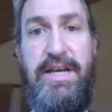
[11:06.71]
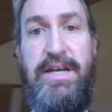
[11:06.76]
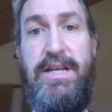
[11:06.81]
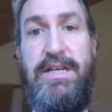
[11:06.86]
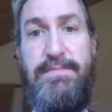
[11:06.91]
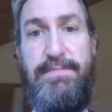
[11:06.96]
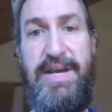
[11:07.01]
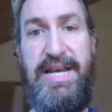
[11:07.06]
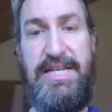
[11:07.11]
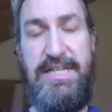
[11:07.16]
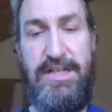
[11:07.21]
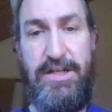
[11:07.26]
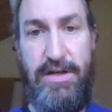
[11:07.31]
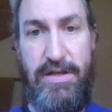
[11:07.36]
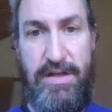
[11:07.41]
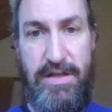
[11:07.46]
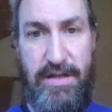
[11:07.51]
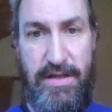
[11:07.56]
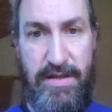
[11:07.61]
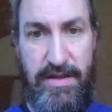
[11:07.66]
and it's based
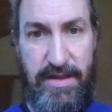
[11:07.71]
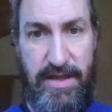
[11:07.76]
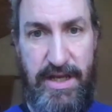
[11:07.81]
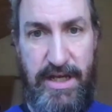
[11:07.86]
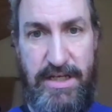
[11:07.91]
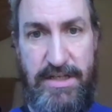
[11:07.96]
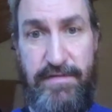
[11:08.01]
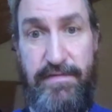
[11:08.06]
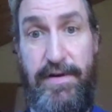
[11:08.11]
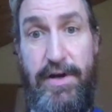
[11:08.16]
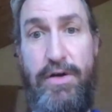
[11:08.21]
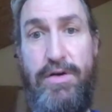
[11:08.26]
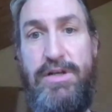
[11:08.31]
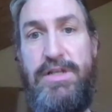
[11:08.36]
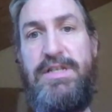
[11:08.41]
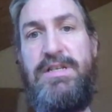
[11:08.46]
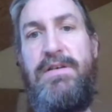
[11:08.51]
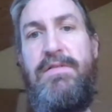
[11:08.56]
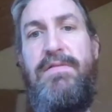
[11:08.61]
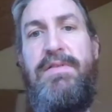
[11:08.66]
on these
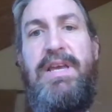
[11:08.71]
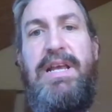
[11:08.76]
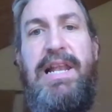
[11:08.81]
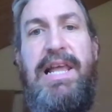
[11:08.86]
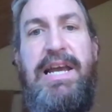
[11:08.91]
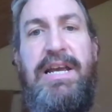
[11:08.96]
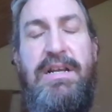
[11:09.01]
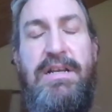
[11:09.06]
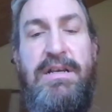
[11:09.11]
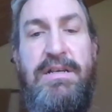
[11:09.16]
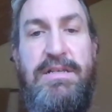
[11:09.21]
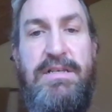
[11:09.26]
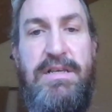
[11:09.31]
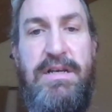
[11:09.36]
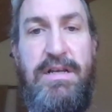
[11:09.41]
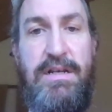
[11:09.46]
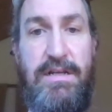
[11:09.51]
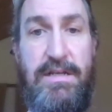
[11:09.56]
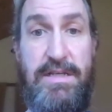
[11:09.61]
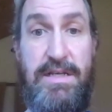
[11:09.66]
votes of the electors
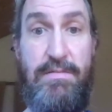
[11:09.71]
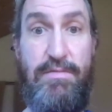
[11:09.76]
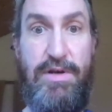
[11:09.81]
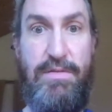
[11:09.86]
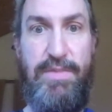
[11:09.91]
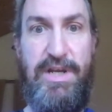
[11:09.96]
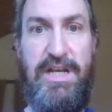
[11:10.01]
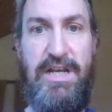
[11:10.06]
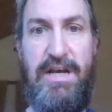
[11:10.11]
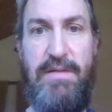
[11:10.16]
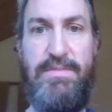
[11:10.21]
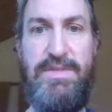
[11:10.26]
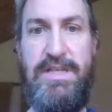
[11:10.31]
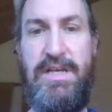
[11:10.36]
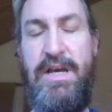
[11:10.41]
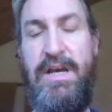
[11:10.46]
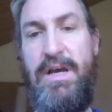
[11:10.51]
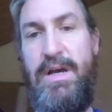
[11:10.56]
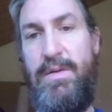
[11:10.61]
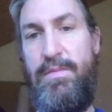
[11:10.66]
that someone becomes
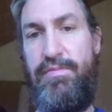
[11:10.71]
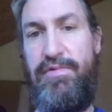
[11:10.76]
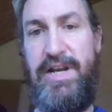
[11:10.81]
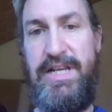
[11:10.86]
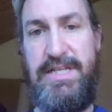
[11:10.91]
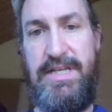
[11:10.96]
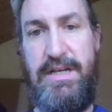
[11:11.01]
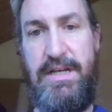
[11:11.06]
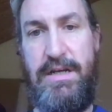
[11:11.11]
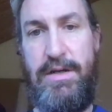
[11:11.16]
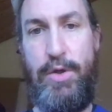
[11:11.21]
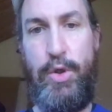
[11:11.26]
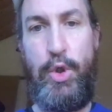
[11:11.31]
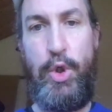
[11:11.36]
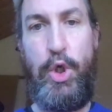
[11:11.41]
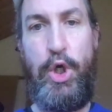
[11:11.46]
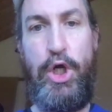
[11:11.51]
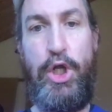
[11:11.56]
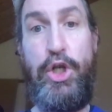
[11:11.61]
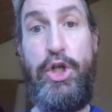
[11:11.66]
president
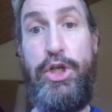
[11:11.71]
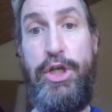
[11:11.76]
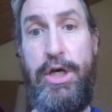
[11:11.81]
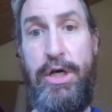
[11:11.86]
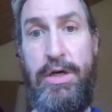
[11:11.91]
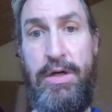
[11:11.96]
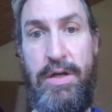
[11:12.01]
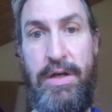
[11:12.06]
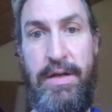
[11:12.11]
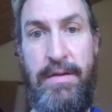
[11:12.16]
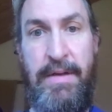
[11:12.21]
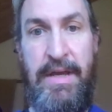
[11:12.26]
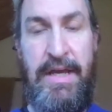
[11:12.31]
or not.